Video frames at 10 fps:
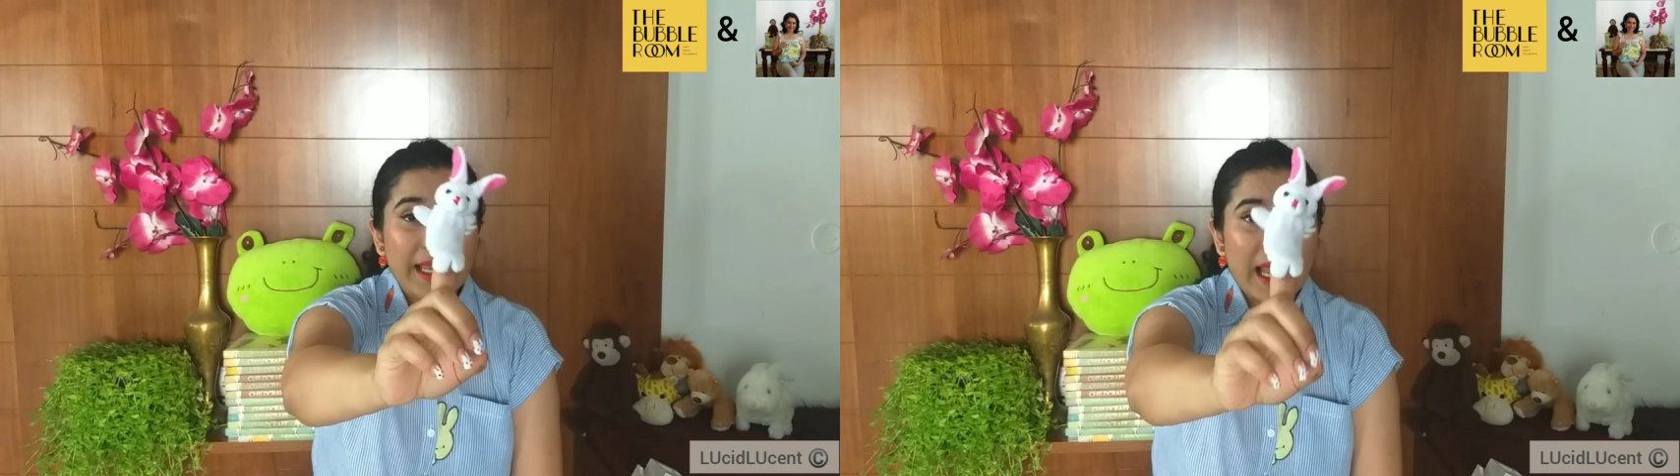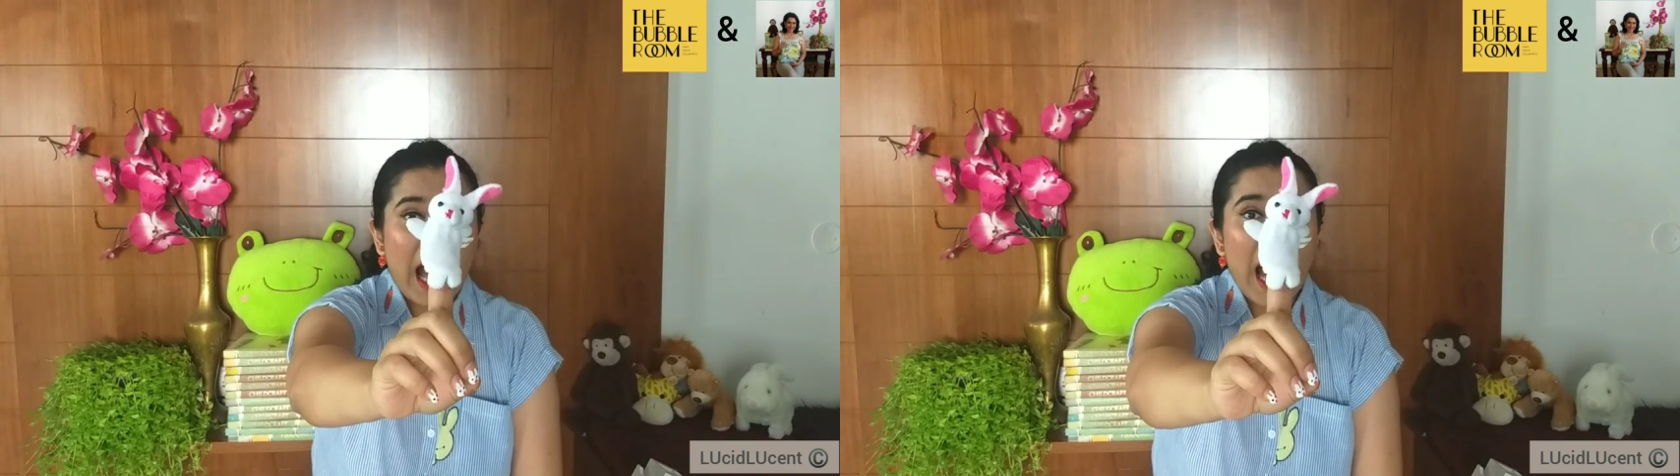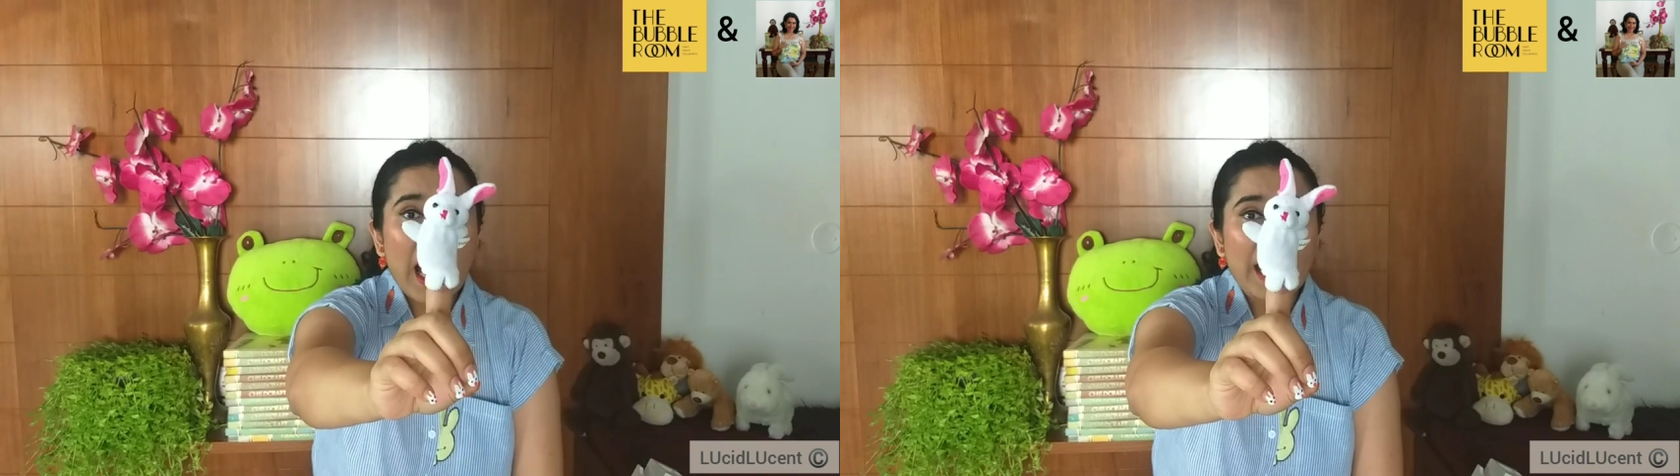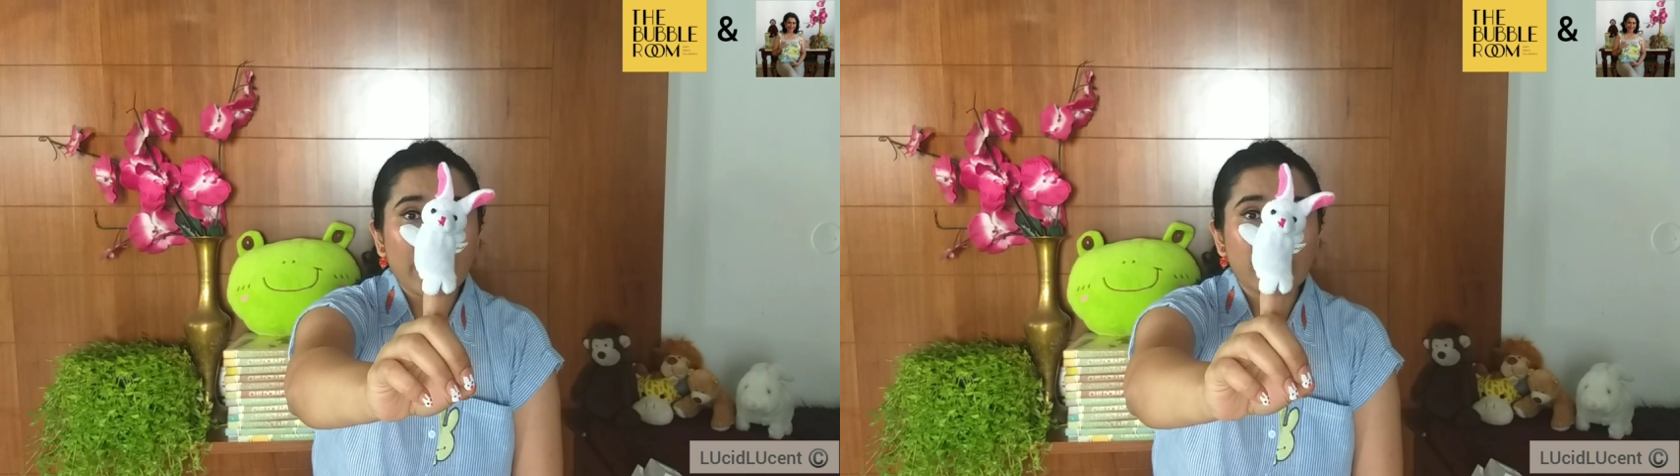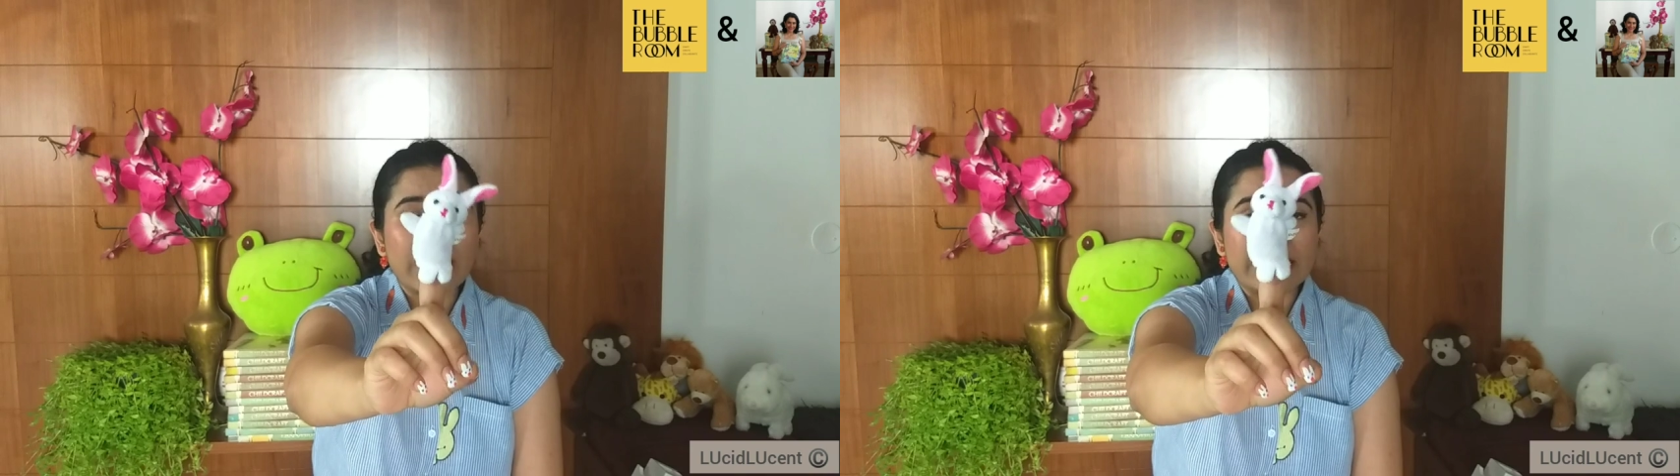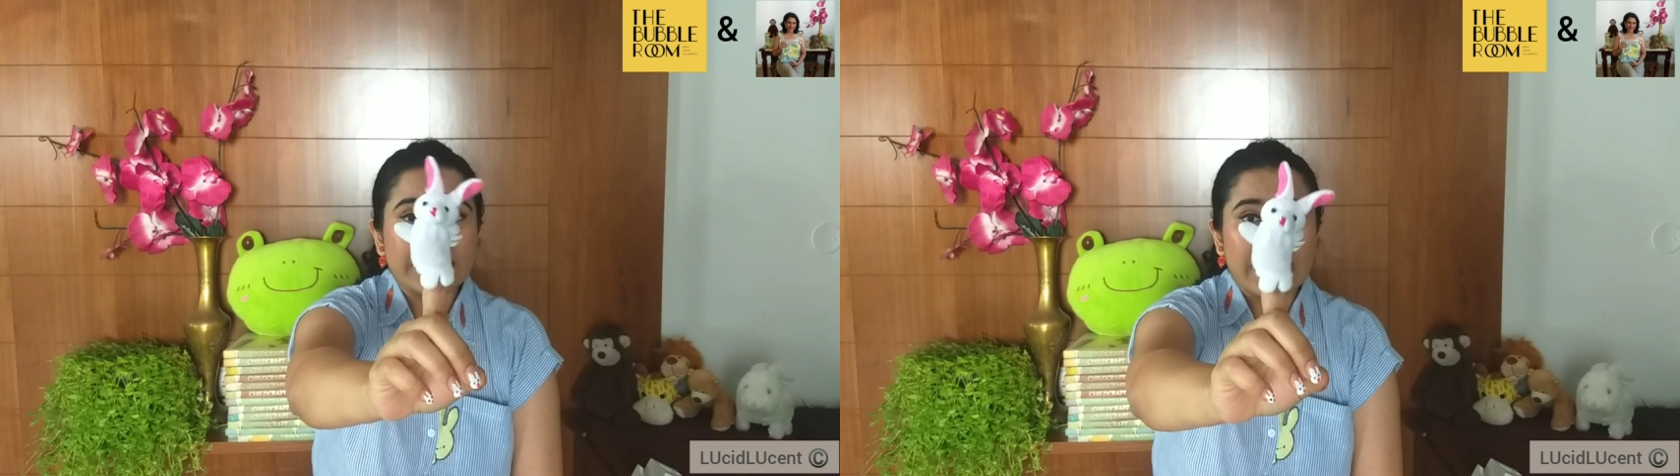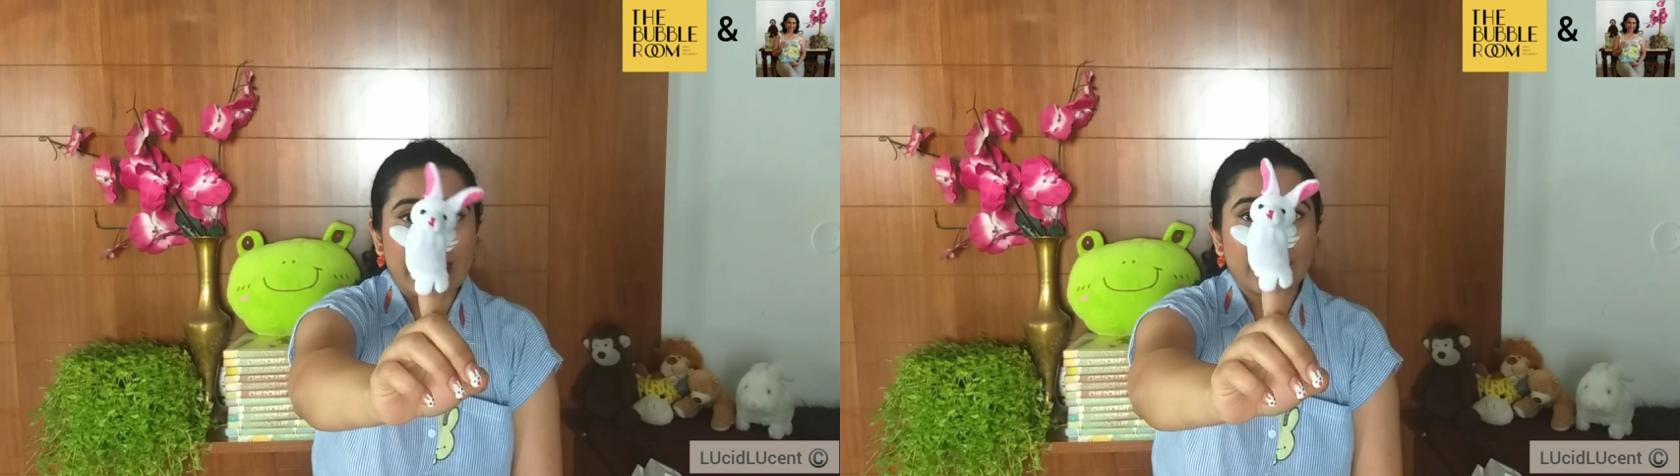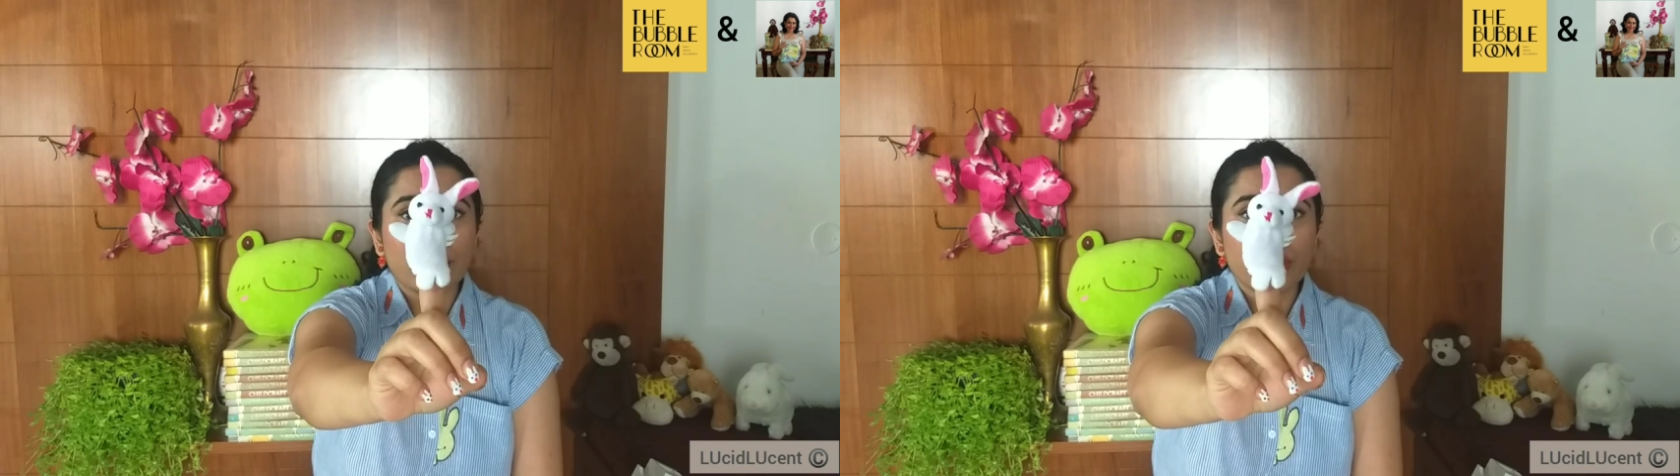and I will
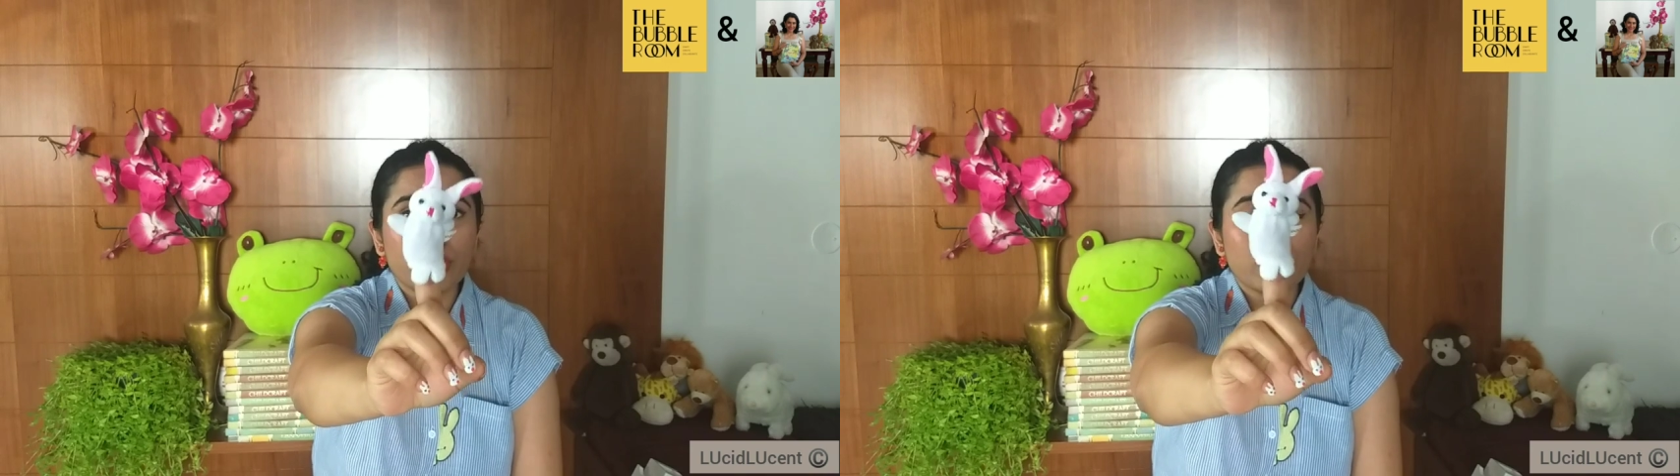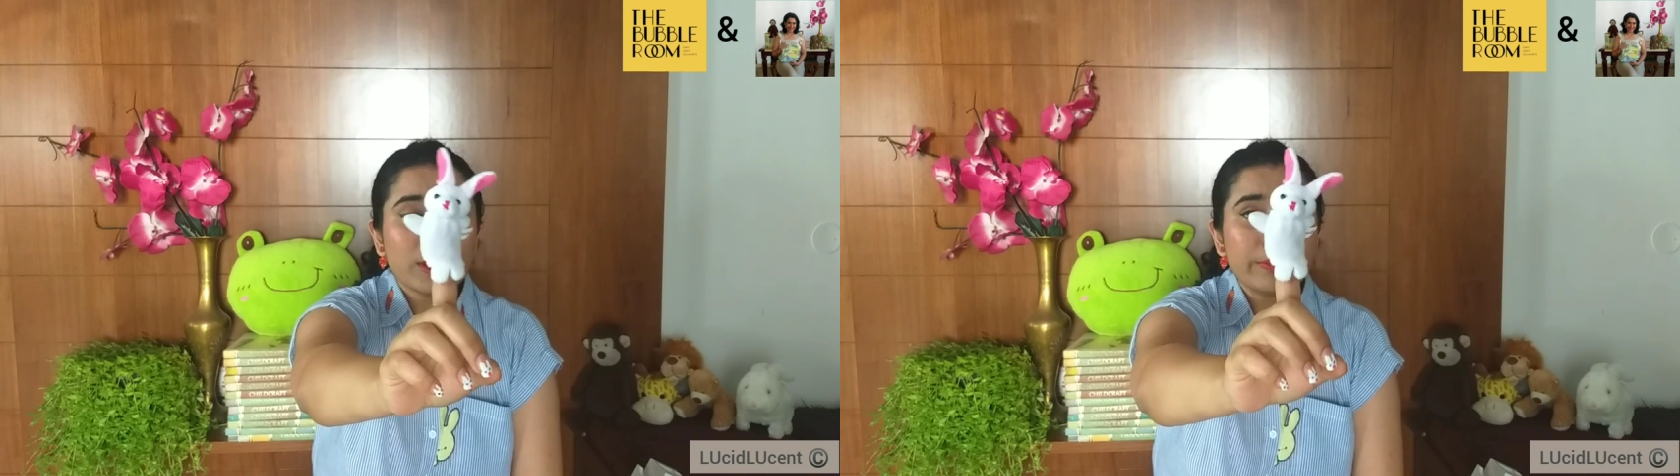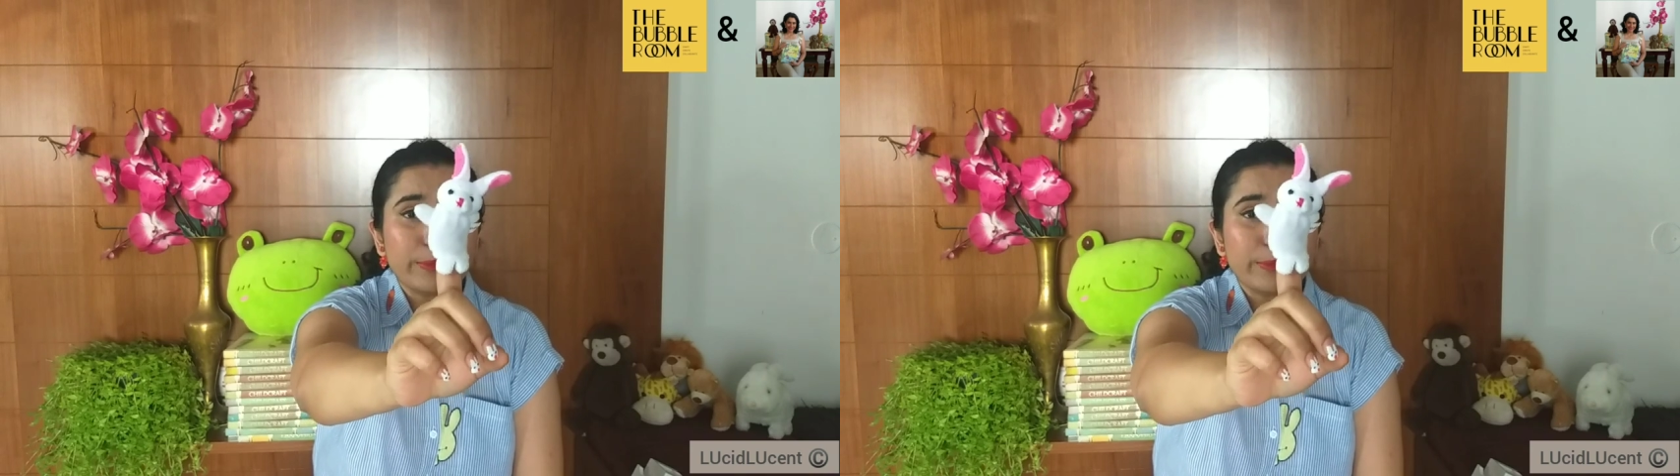take you to the